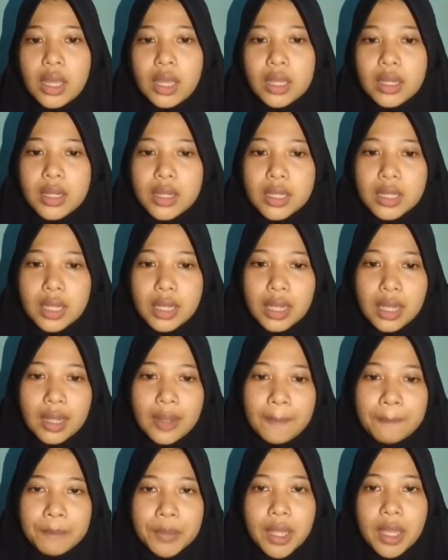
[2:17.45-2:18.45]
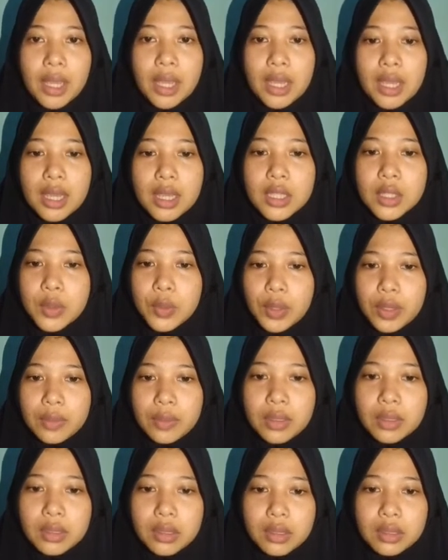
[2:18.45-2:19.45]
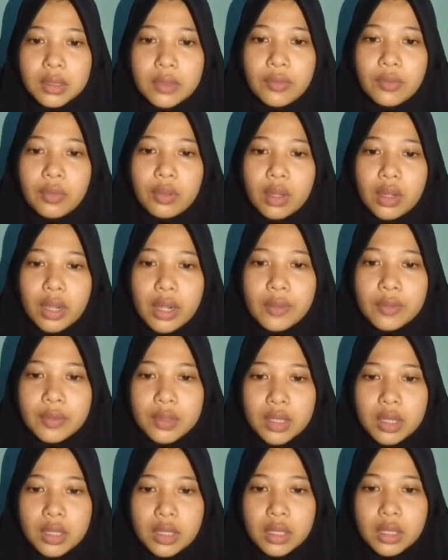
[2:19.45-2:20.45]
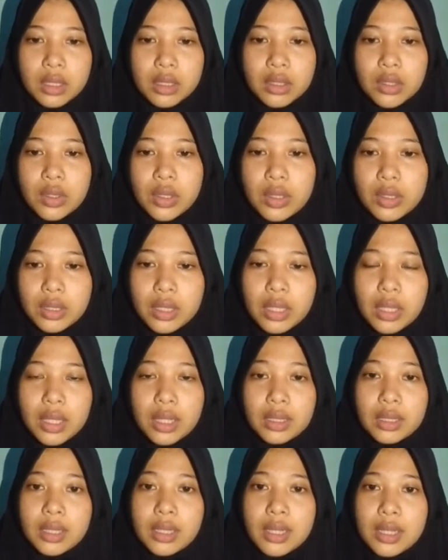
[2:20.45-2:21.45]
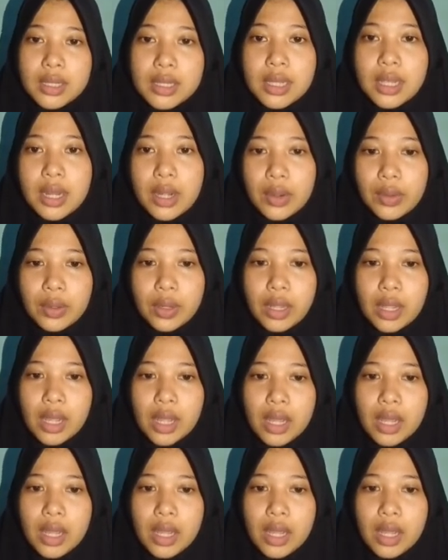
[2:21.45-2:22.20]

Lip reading: and the second, he swept the floor after shortly cutting his hair,